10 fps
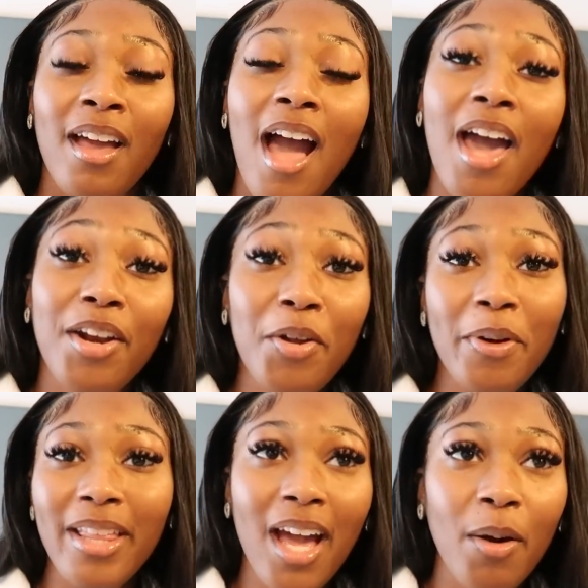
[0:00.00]
I don't know
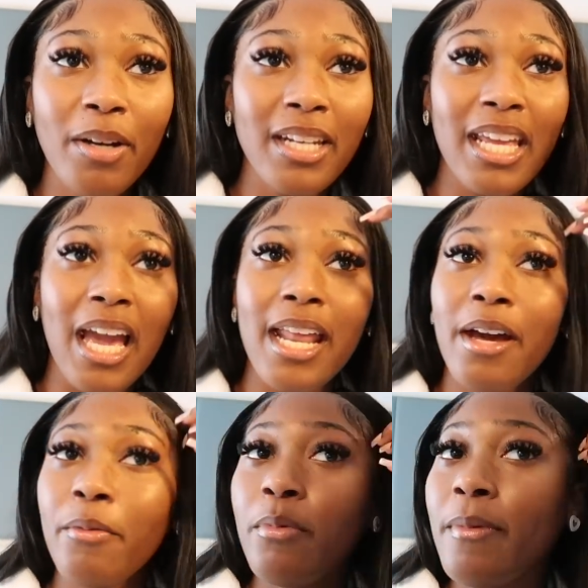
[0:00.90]
where the hell we're gonna eat.
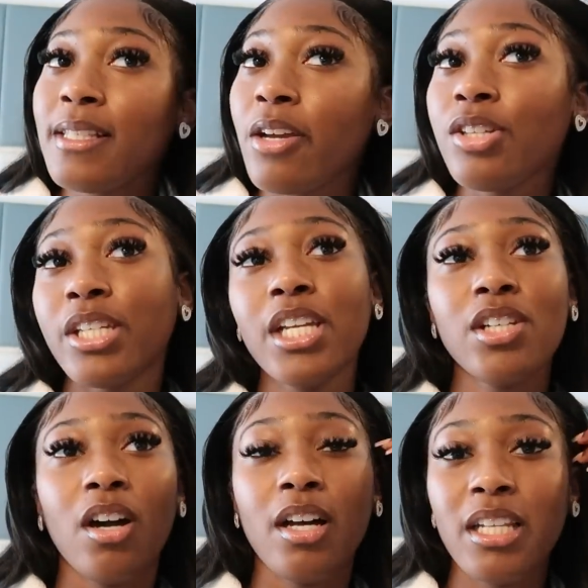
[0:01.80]
And we went to go
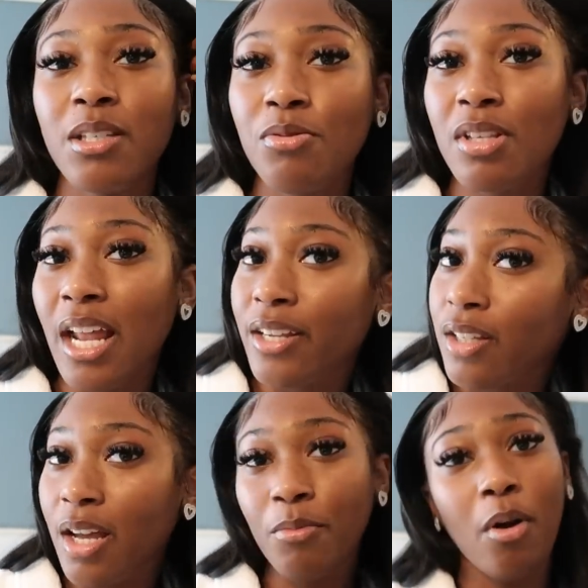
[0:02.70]
shisha, and he's also
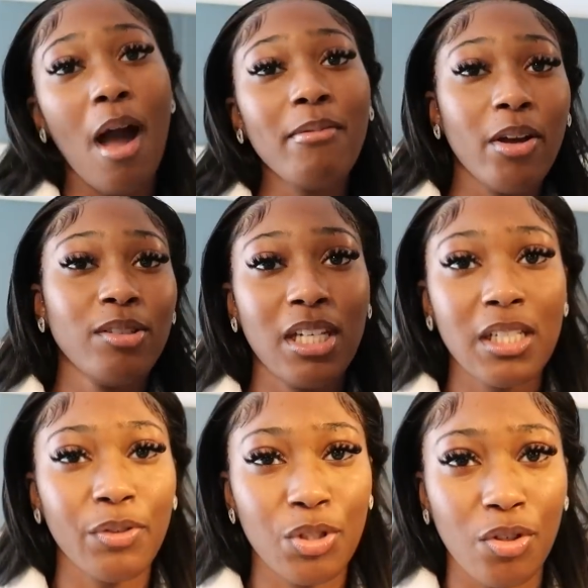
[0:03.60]
like, well, I'm going
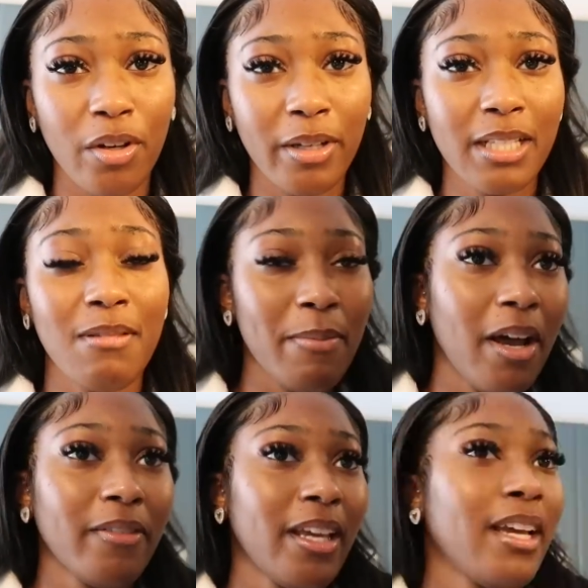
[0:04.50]
shisha for sure. It's my
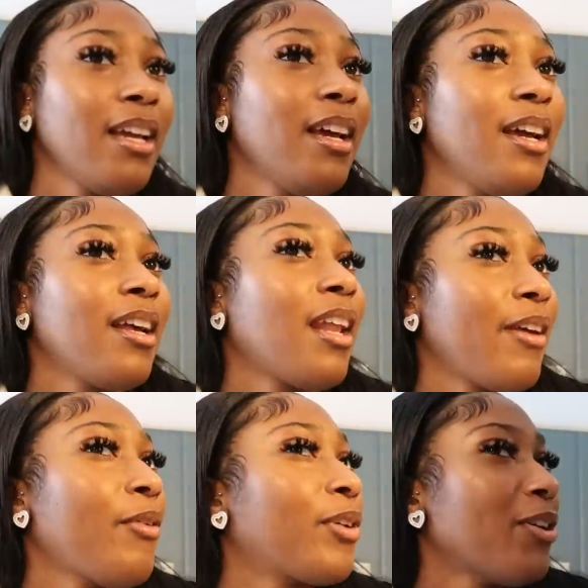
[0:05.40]
birthday. Like,
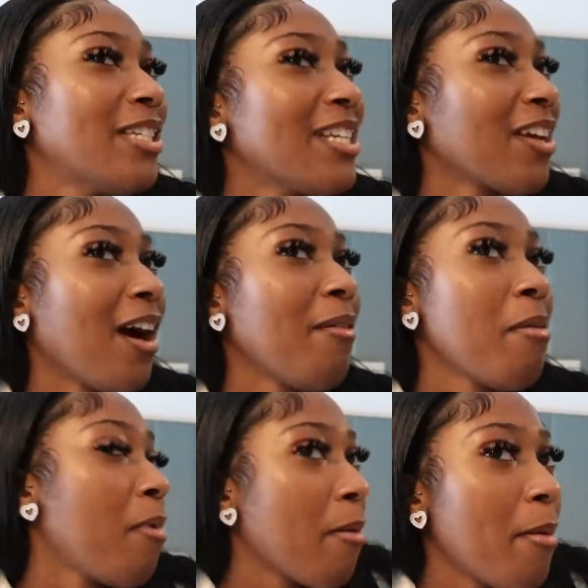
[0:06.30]
if I wanna go
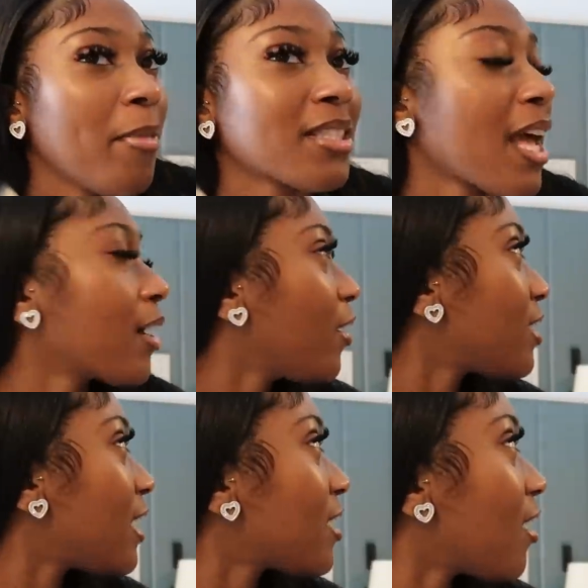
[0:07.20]
shisha, we must can go
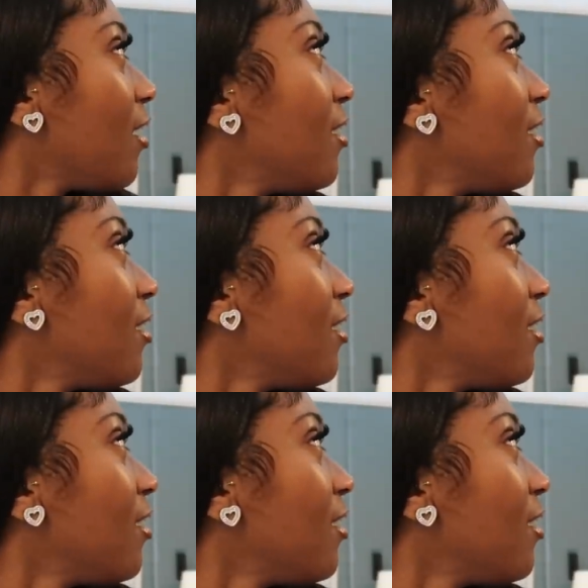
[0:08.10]
shisha.